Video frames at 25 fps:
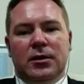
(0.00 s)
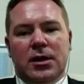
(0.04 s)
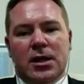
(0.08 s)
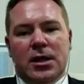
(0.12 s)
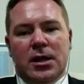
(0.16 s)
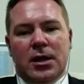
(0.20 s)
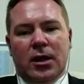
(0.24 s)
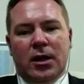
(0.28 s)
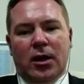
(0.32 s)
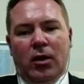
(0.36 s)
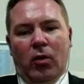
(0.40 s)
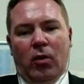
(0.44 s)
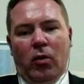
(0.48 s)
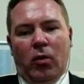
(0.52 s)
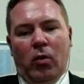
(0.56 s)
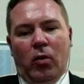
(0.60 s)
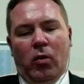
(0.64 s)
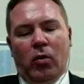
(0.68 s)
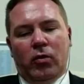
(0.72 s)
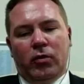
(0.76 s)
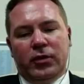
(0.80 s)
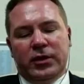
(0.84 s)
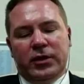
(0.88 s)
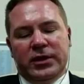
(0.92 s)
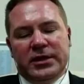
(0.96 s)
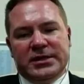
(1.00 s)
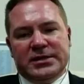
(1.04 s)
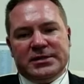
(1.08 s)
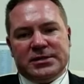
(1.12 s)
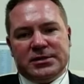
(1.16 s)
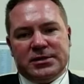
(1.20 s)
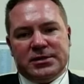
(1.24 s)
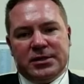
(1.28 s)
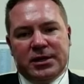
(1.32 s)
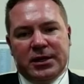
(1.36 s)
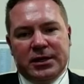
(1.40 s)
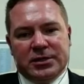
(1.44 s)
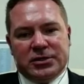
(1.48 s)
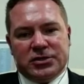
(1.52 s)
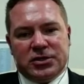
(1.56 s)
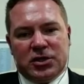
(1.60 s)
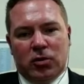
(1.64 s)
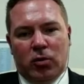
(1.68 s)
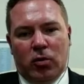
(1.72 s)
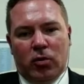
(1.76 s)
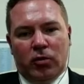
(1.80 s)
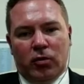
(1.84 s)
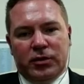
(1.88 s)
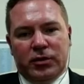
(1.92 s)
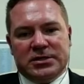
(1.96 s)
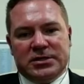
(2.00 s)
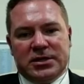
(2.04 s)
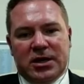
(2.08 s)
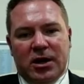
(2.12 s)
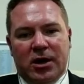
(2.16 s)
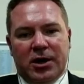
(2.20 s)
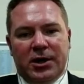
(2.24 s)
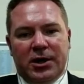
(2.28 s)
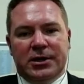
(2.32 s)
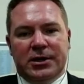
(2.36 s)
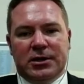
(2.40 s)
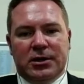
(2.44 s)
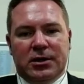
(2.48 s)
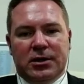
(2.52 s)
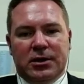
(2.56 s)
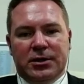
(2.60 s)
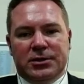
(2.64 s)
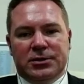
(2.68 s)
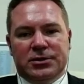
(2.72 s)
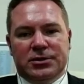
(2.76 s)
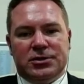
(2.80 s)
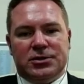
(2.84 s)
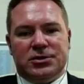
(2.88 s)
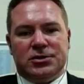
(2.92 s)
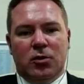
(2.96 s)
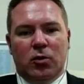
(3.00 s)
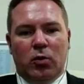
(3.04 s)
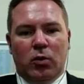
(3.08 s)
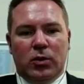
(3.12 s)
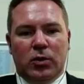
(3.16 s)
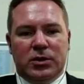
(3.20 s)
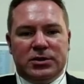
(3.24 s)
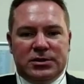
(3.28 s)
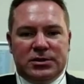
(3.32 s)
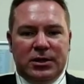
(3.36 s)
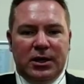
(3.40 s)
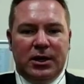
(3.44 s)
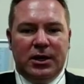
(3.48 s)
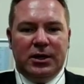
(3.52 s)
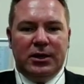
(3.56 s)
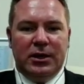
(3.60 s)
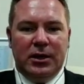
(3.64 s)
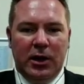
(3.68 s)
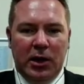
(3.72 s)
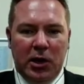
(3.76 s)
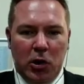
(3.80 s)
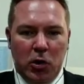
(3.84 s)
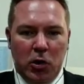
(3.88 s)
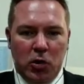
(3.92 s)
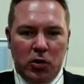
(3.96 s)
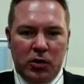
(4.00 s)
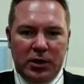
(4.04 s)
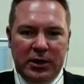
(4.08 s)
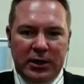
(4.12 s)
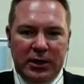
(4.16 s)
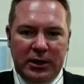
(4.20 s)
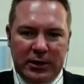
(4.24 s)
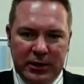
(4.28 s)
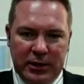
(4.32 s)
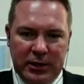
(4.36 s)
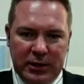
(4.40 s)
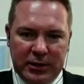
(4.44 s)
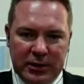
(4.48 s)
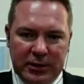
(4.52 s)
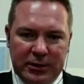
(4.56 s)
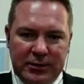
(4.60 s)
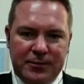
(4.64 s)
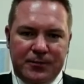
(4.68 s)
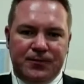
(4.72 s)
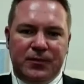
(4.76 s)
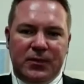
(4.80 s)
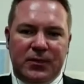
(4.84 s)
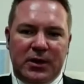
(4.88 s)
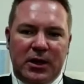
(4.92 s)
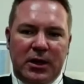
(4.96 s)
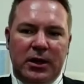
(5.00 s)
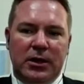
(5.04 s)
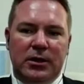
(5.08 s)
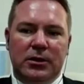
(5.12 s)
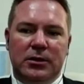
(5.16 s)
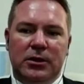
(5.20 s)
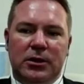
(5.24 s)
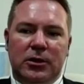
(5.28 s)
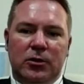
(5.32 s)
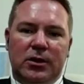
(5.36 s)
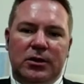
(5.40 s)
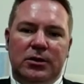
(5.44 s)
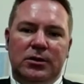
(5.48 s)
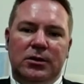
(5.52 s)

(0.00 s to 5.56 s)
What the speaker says: All these things and all these guidelines was done locally here in DEWA